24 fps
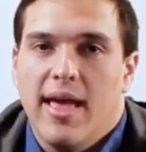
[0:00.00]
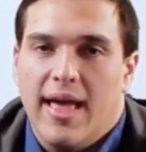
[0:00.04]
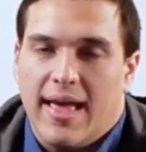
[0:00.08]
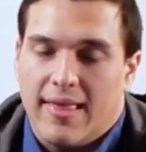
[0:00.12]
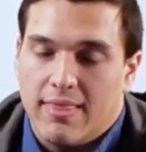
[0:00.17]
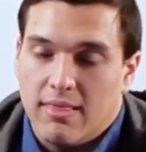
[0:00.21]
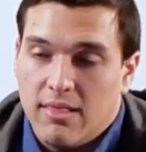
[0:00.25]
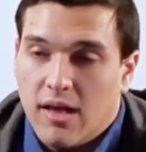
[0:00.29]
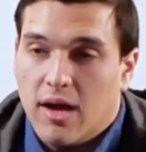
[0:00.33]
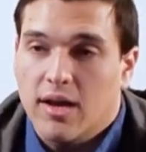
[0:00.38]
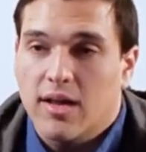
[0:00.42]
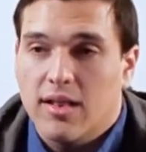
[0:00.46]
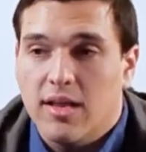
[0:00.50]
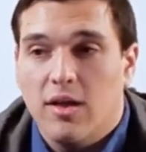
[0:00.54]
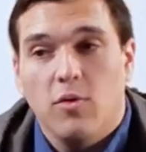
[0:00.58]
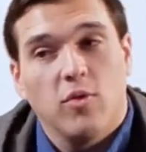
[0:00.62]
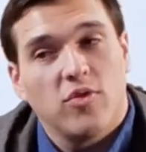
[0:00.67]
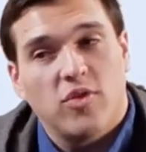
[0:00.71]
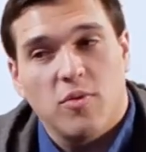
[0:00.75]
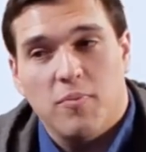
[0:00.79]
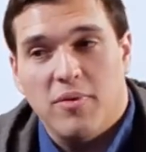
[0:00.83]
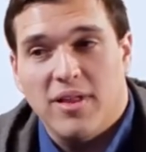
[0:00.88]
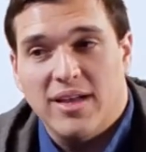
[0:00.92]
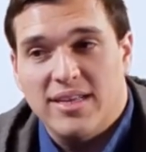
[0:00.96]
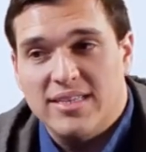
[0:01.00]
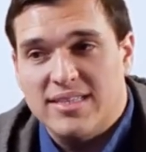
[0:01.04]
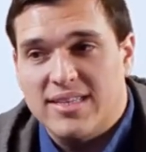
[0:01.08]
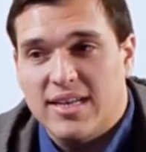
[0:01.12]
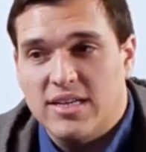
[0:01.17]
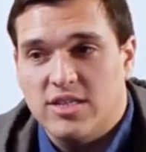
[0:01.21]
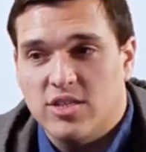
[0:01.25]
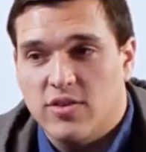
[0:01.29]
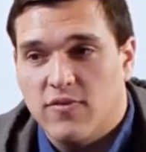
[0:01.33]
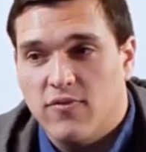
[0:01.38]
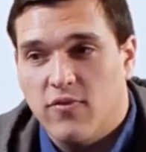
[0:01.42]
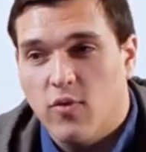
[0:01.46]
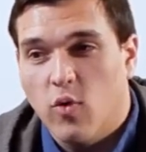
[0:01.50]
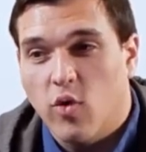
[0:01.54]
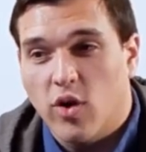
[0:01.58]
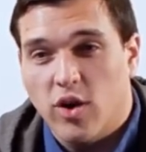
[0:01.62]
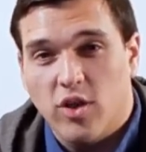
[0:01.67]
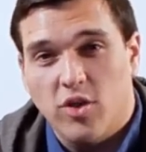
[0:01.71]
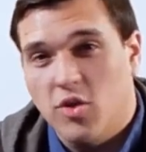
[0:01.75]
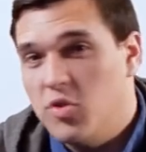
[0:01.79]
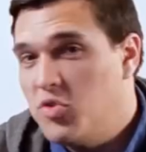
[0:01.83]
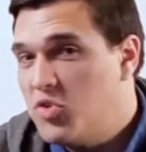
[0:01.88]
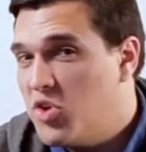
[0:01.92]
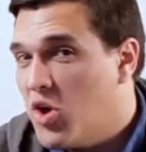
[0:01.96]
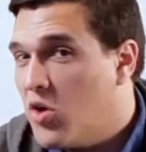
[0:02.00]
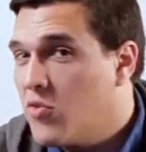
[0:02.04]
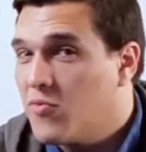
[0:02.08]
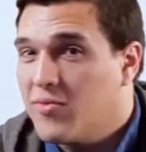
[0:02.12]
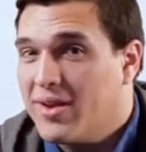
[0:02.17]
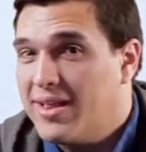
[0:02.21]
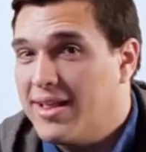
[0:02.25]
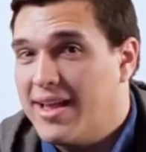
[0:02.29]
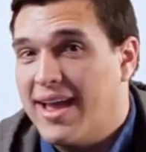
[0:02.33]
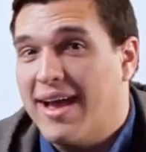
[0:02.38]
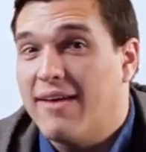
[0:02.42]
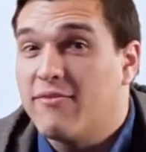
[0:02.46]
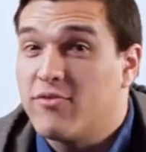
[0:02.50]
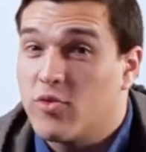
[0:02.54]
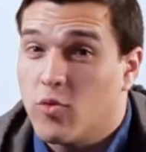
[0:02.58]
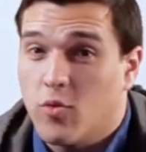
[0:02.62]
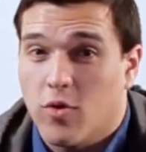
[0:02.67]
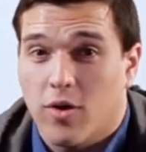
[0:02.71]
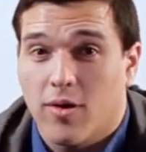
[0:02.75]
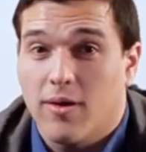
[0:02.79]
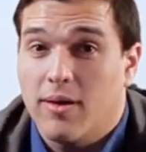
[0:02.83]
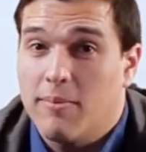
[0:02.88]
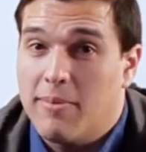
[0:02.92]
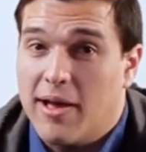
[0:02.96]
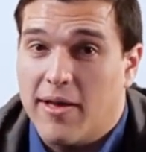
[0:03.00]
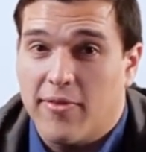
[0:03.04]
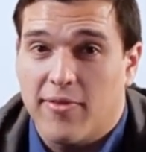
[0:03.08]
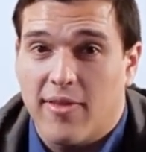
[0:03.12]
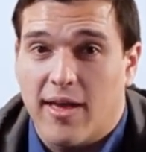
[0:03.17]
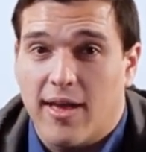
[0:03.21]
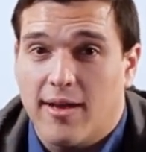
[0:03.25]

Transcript: And luckily with the PlayStation four, you don't really have to worry about